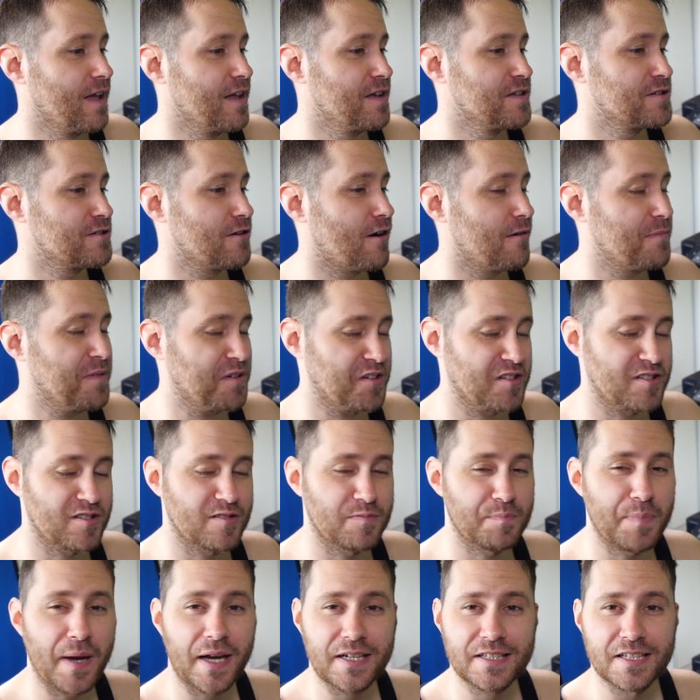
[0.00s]
So I'm
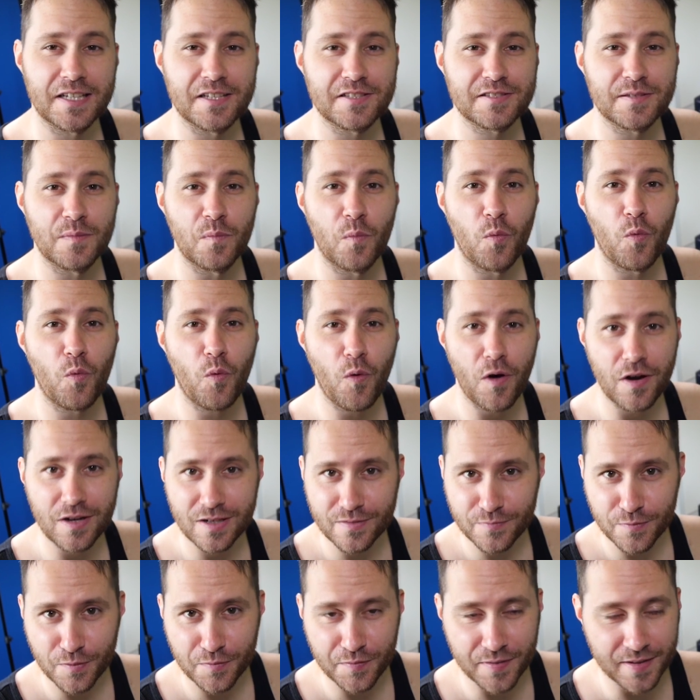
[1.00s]
expecting some
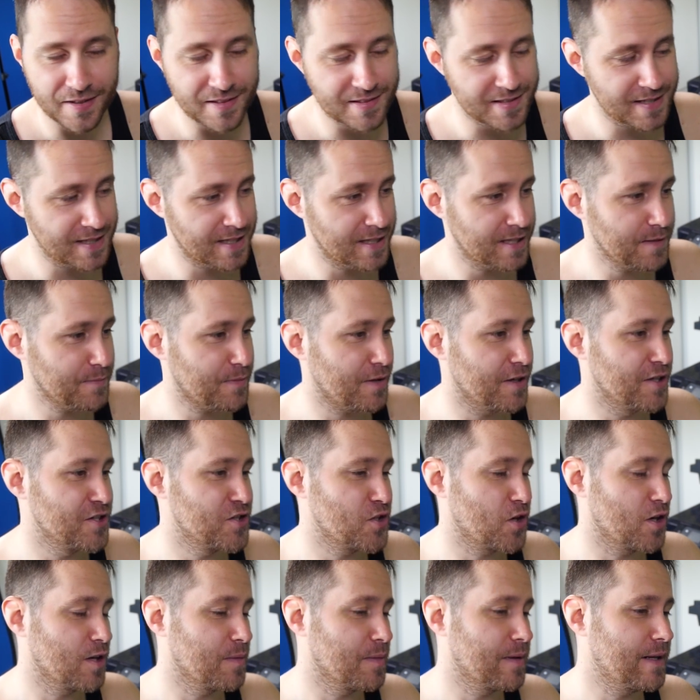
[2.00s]
wonderful things here by
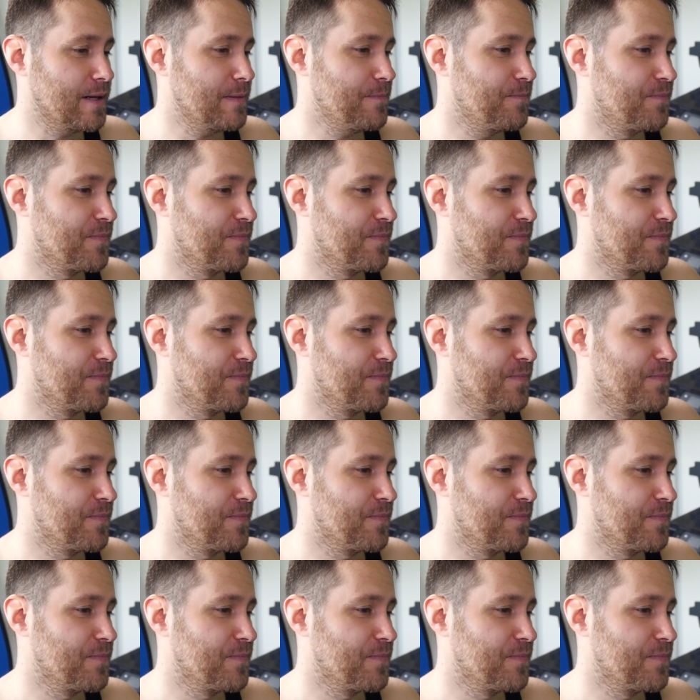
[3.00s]
Jollibee.